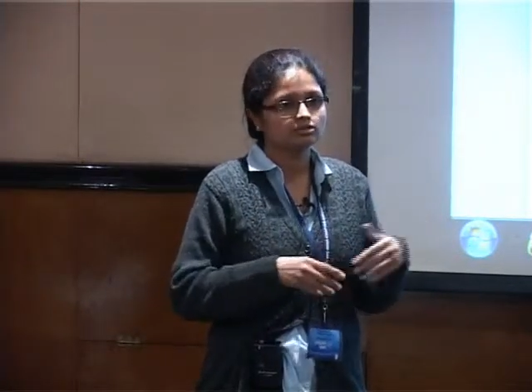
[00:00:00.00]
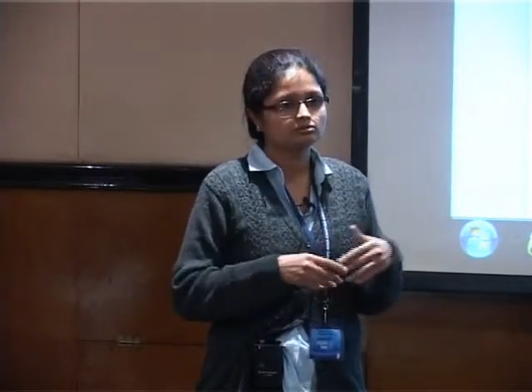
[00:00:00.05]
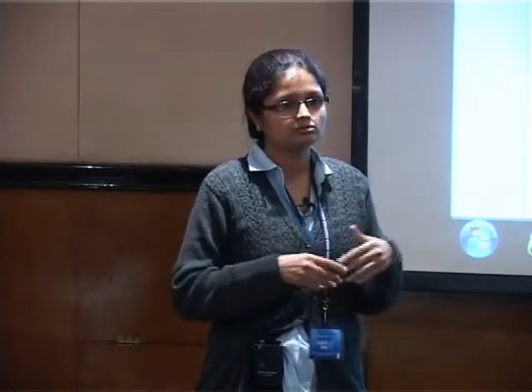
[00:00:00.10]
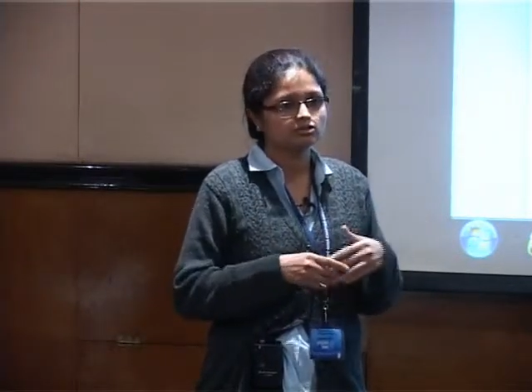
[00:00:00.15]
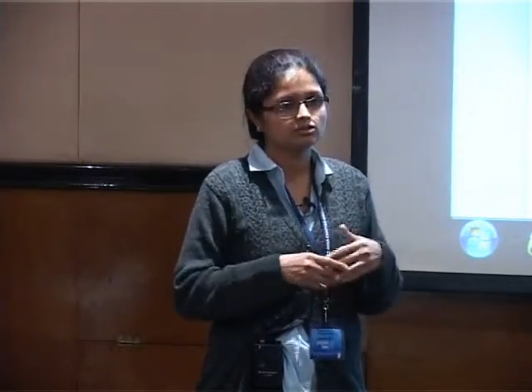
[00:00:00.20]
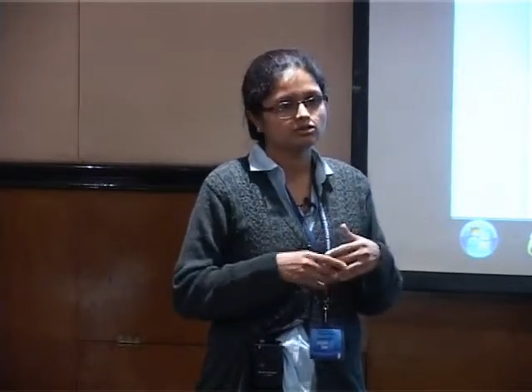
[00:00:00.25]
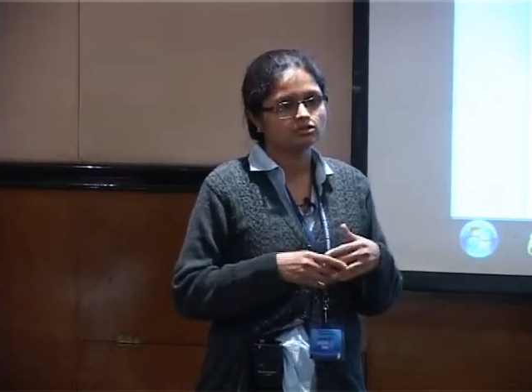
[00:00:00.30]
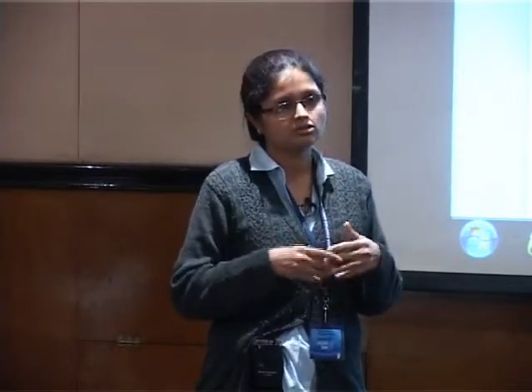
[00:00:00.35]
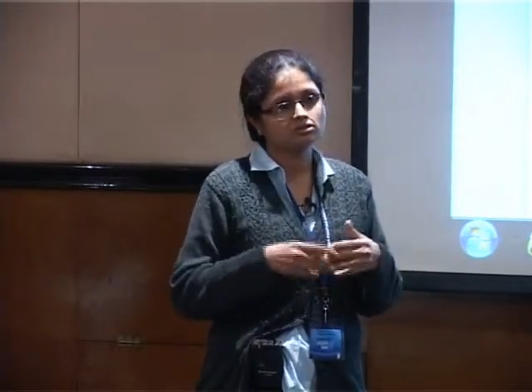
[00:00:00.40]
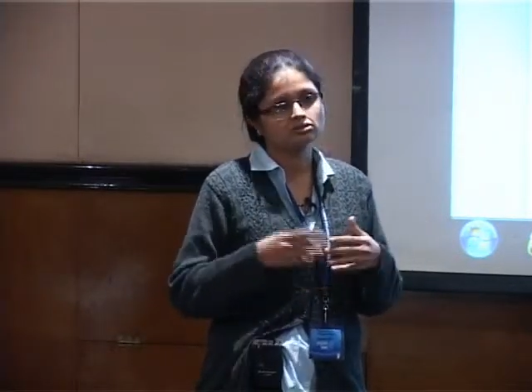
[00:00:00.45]

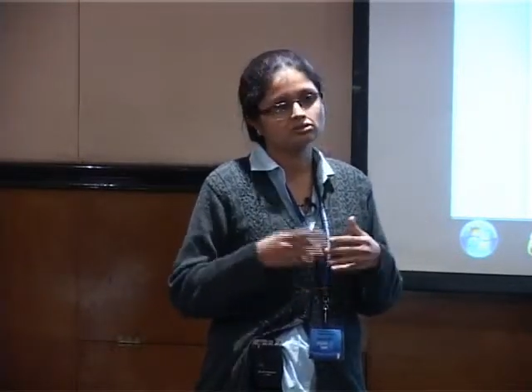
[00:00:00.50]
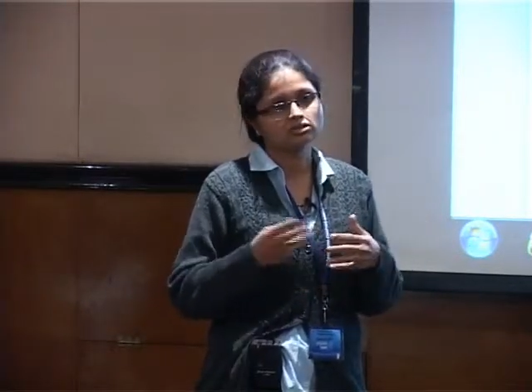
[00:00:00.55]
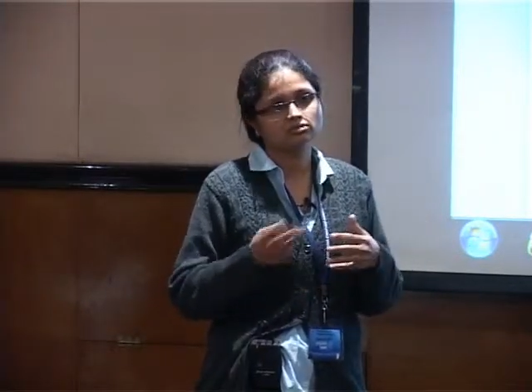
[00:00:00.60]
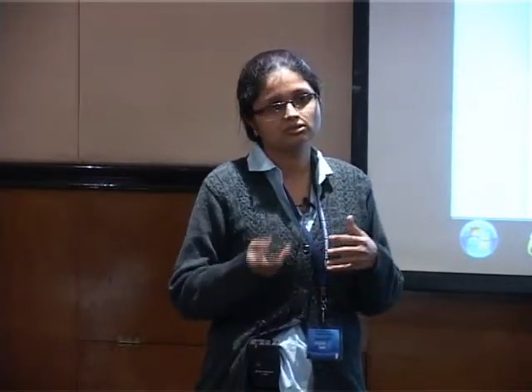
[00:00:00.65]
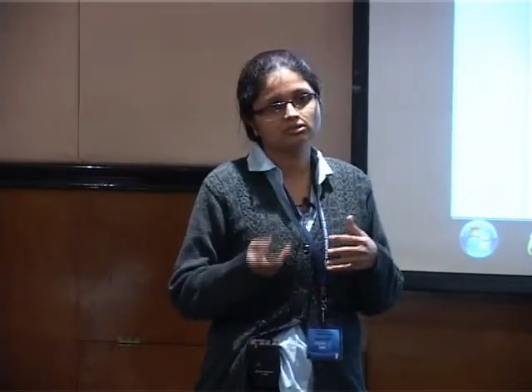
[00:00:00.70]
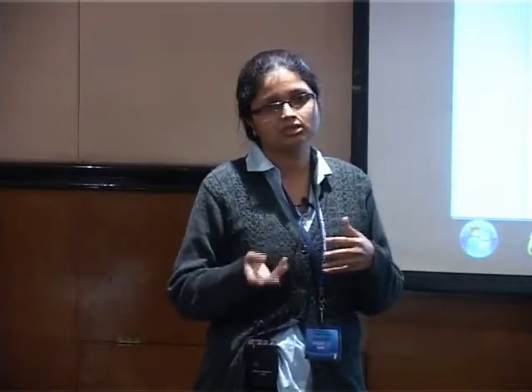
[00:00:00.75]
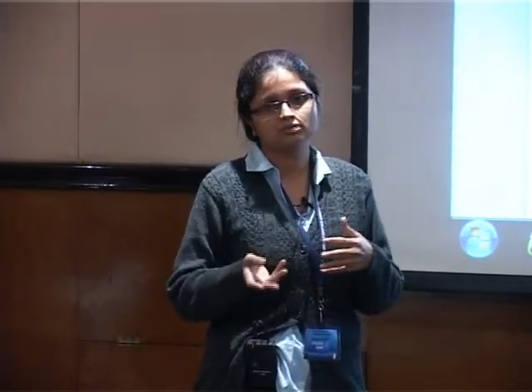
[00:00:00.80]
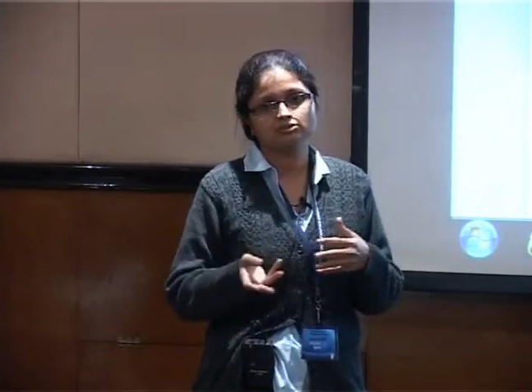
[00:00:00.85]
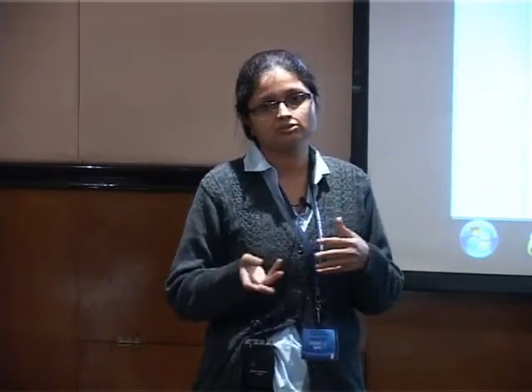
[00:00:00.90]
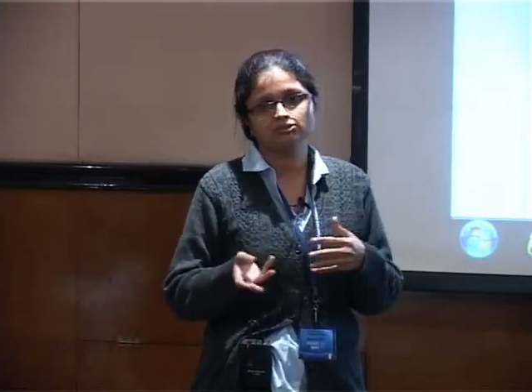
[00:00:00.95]
because
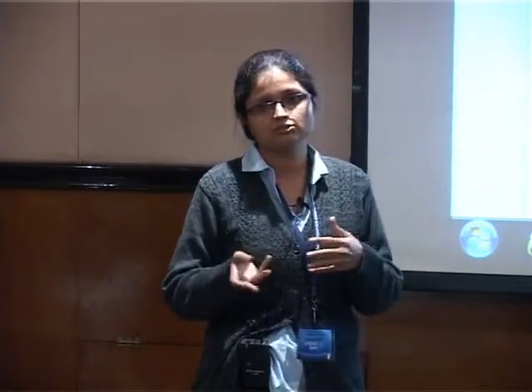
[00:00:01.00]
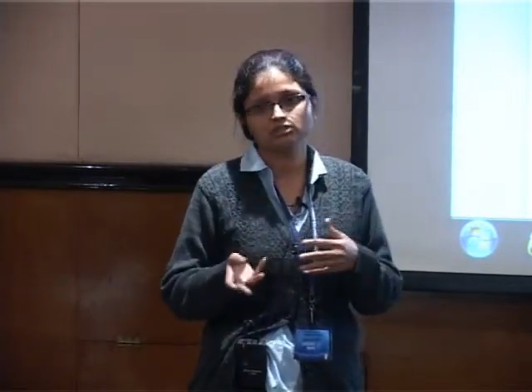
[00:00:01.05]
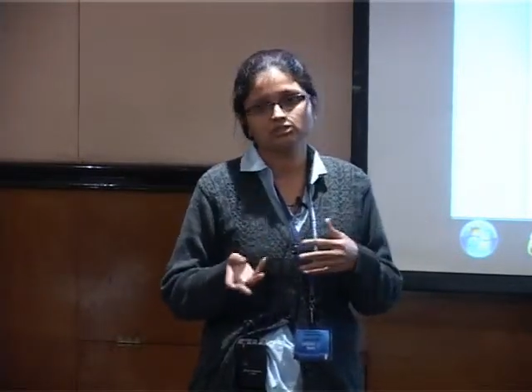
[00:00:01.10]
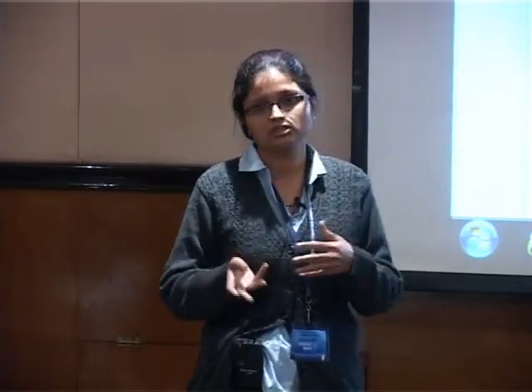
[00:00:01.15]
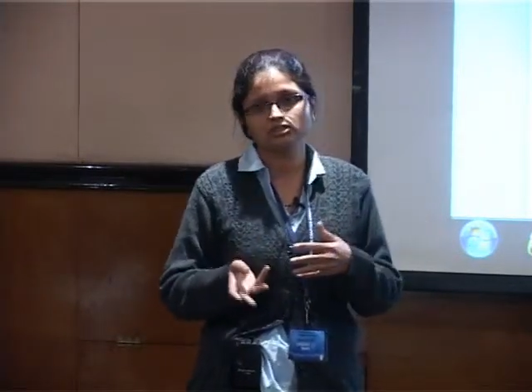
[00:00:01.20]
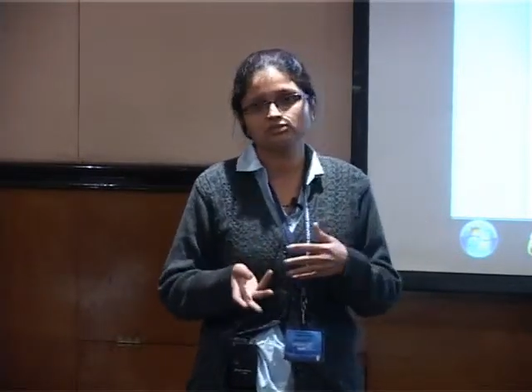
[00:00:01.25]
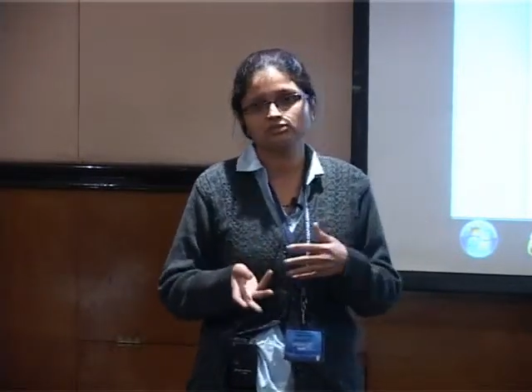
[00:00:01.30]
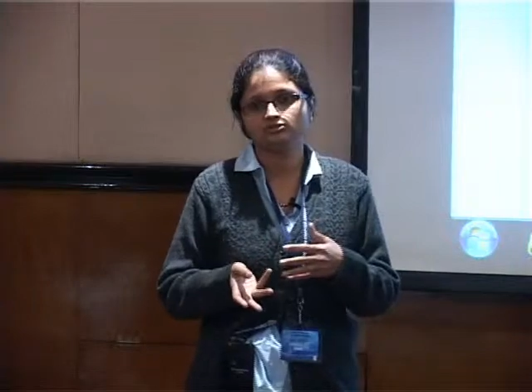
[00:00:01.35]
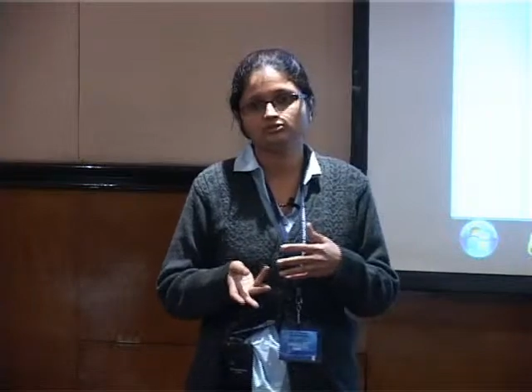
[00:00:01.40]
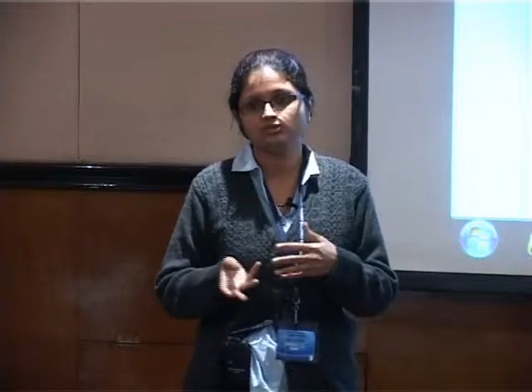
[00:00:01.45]
sometimes you
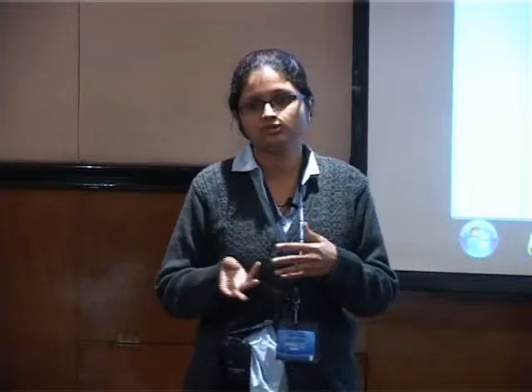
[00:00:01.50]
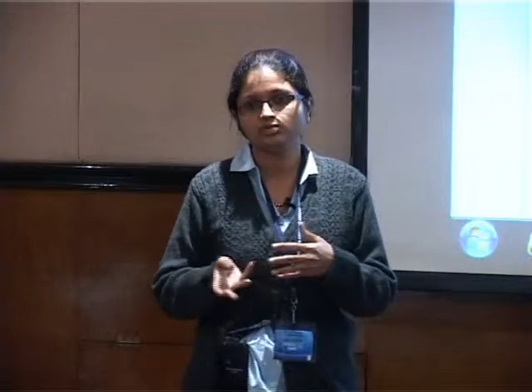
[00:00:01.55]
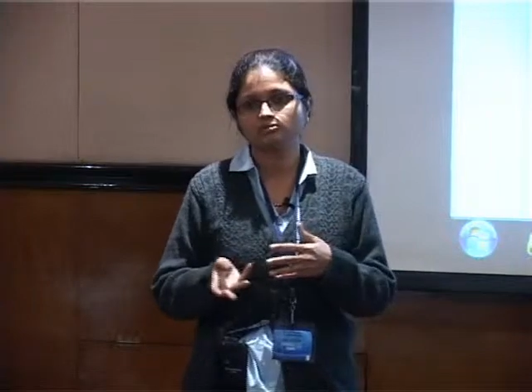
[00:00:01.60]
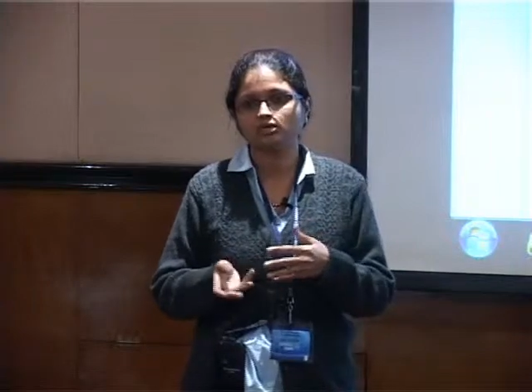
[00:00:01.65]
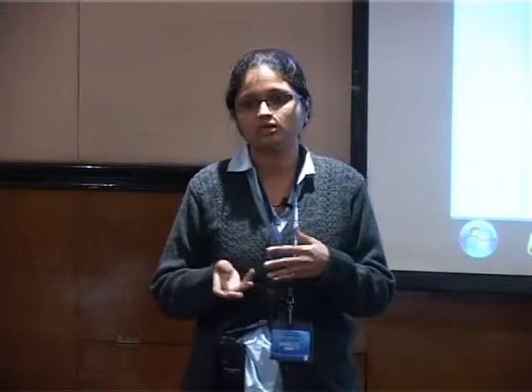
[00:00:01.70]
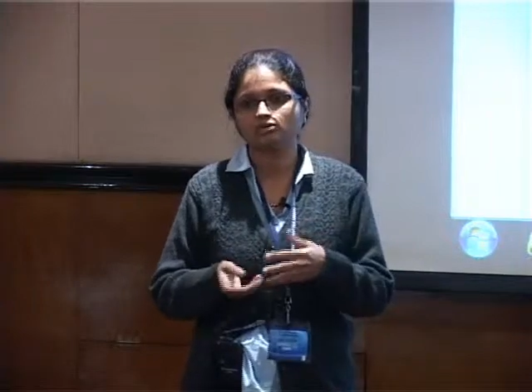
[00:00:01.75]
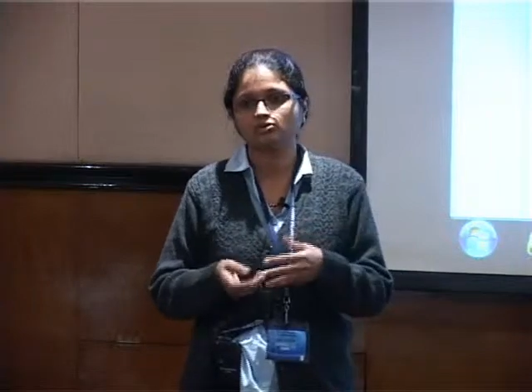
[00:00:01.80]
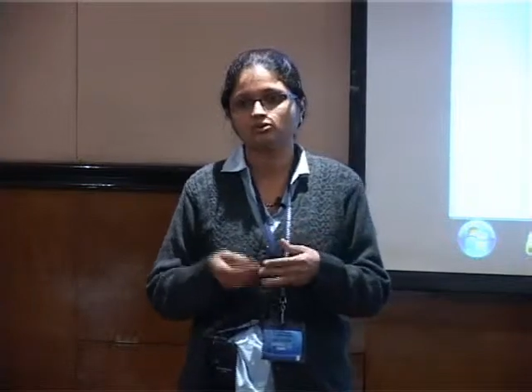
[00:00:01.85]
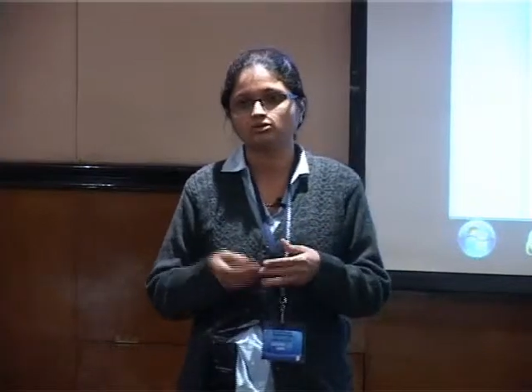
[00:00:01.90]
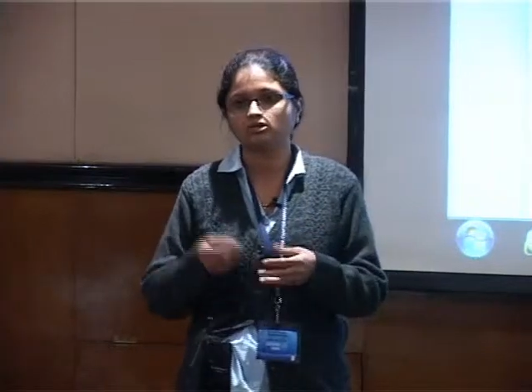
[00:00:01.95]
receive
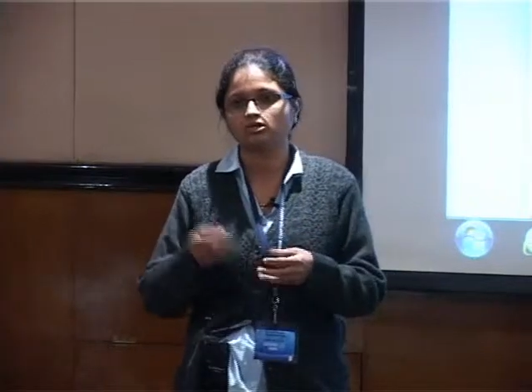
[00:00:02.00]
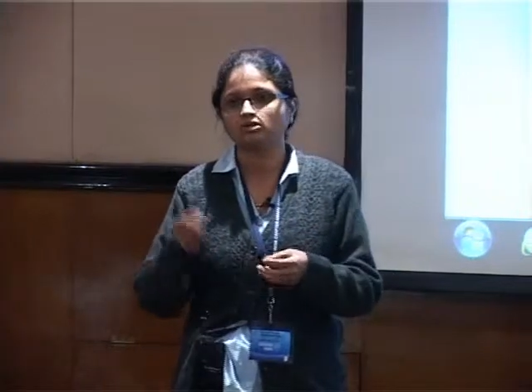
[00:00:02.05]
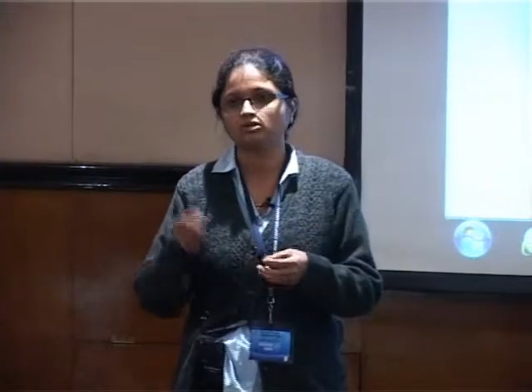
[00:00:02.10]
feedback only